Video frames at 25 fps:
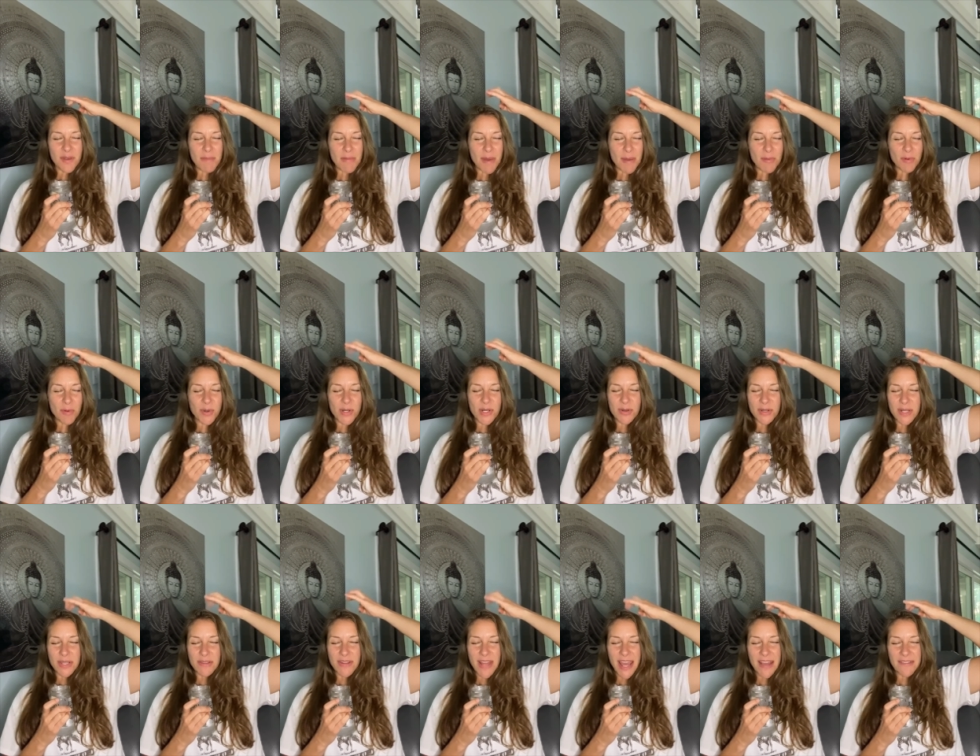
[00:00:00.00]
Remember, we
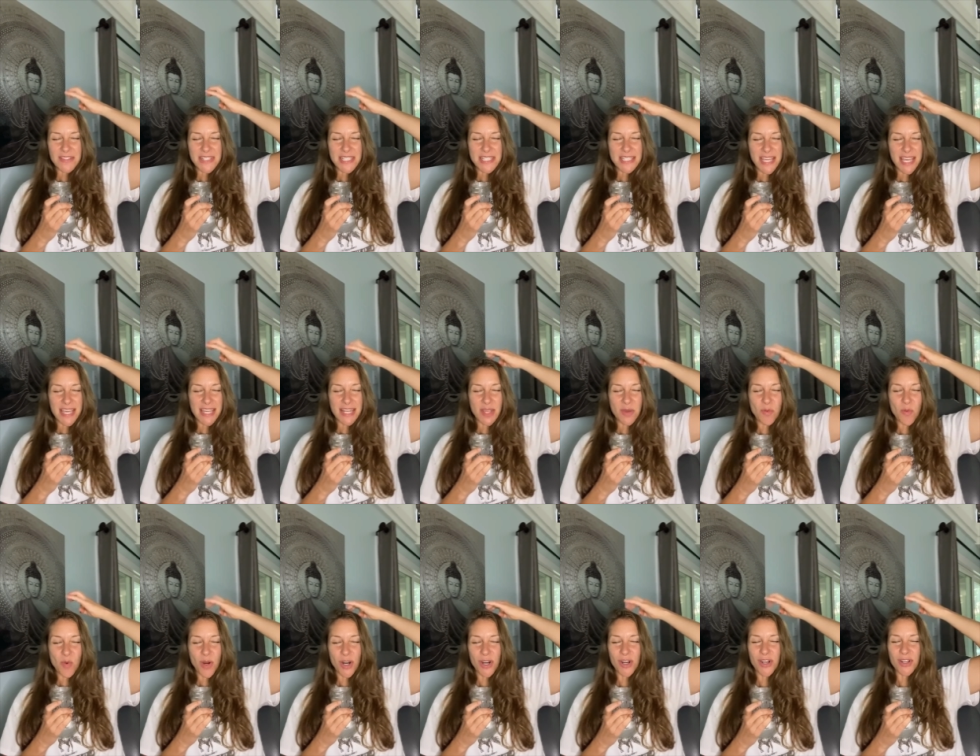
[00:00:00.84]
don't even have to say any
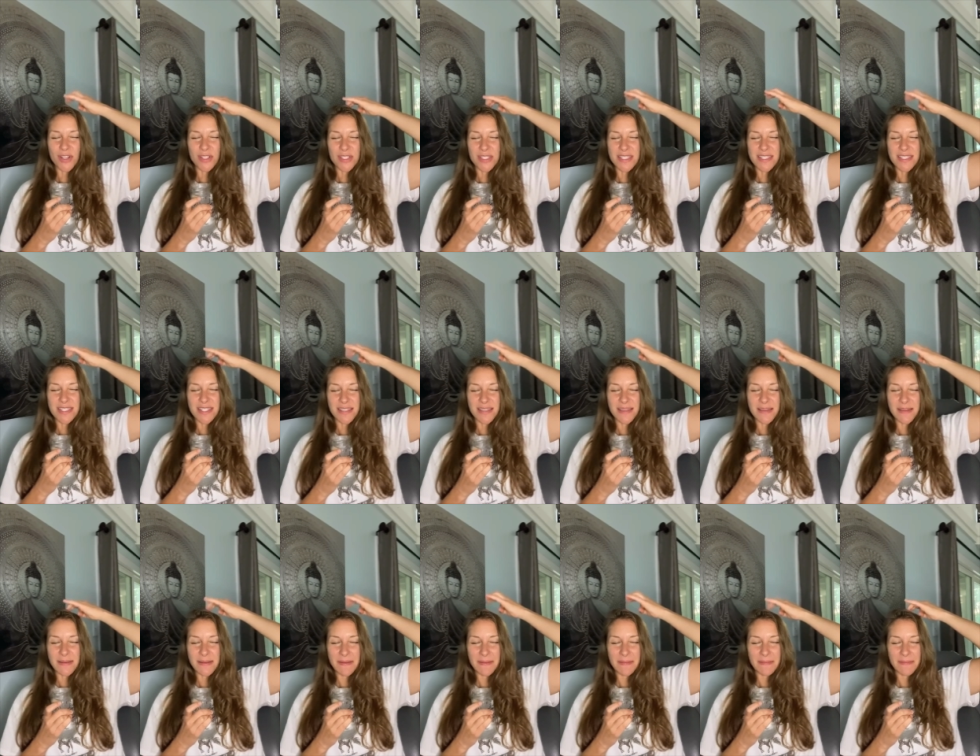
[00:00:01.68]
words,
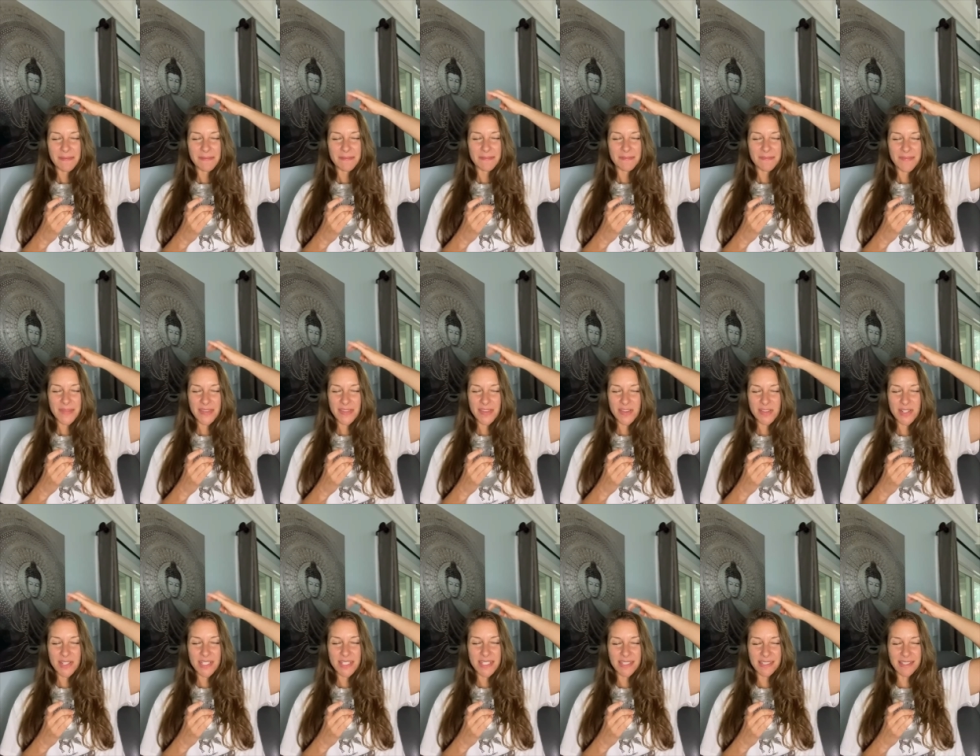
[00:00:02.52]
and
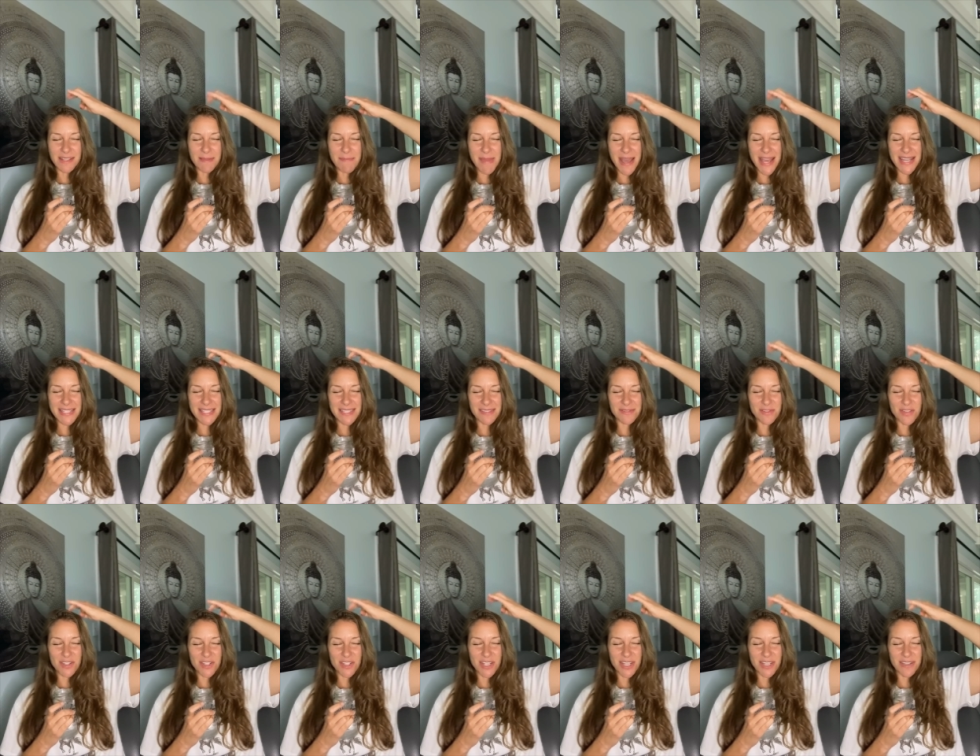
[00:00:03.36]
there's still a
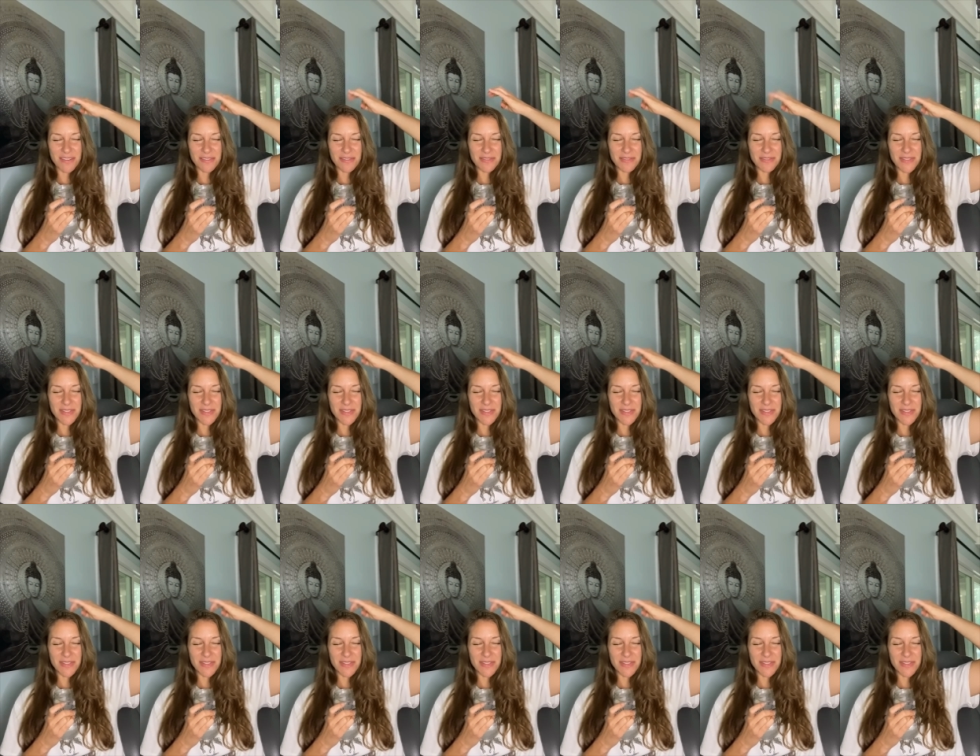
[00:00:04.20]
massive shift.